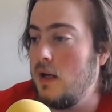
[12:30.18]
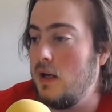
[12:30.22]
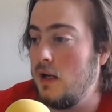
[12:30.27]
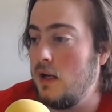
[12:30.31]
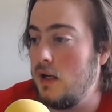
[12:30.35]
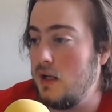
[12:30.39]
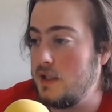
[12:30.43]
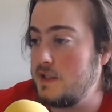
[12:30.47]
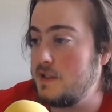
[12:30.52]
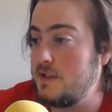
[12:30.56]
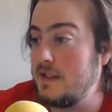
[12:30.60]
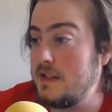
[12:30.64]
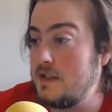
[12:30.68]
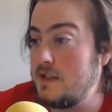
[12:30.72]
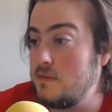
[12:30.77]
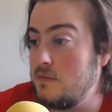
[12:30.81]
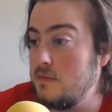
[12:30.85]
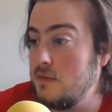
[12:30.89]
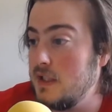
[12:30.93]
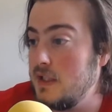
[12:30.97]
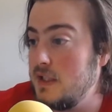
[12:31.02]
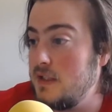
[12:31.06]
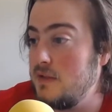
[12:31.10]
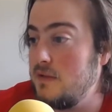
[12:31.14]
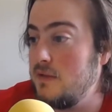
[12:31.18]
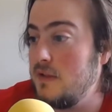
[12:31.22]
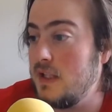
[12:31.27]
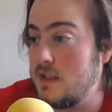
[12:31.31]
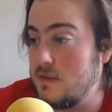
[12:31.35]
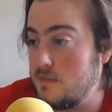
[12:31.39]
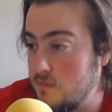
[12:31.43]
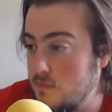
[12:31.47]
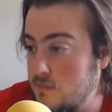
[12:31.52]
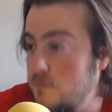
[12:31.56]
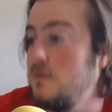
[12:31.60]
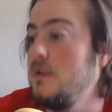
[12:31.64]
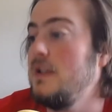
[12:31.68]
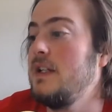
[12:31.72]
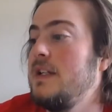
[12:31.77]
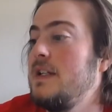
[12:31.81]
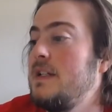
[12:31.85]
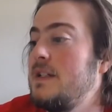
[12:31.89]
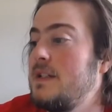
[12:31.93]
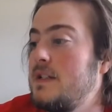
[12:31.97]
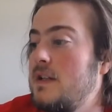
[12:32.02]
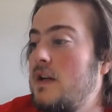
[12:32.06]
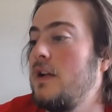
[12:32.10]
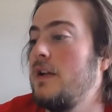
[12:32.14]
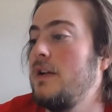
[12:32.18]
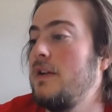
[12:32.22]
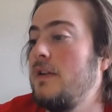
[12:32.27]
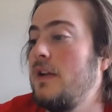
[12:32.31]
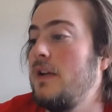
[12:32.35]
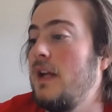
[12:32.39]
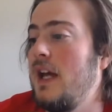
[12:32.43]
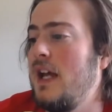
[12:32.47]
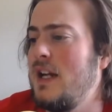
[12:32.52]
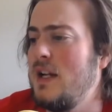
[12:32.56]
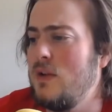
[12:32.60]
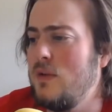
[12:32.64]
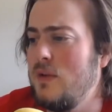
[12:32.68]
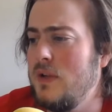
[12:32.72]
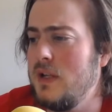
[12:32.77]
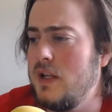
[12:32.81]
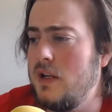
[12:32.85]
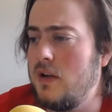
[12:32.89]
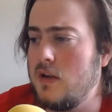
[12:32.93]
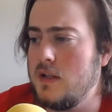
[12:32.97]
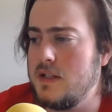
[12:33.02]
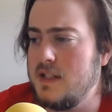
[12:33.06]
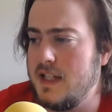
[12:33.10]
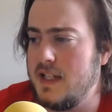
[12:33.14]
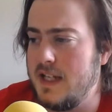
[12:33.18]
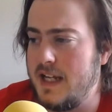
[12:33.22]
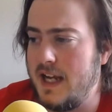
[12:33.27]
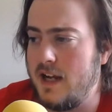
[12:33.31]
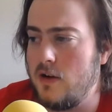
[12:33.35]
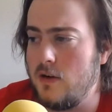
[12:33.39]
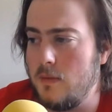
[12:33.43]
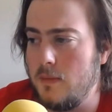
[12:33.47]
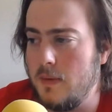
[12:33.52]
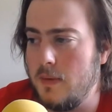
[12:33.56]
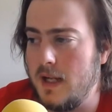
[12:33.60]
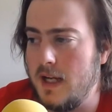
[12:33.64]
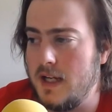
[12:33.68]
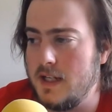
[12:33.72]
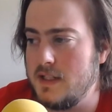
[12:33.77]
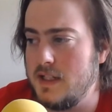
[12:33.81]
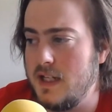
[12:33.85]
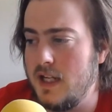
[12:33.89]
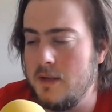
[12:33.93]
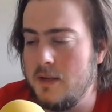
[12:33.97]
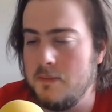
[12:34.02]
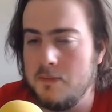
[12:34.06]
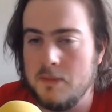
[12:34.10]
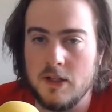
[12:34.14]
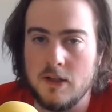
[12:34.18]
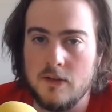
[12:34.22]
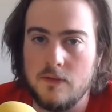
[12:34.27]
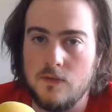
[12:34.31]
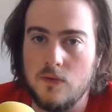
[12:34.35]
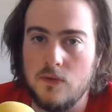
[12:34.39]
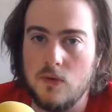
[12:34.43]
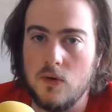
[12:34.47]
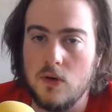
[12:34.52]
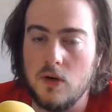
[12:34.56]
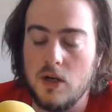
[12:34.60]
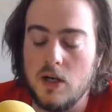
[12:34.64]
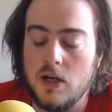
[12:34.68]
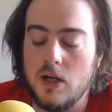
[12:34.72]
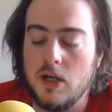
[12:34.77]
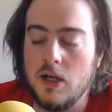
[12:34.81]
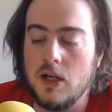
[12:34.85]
So that's really solid, and it only costs a counterblast and milling 4,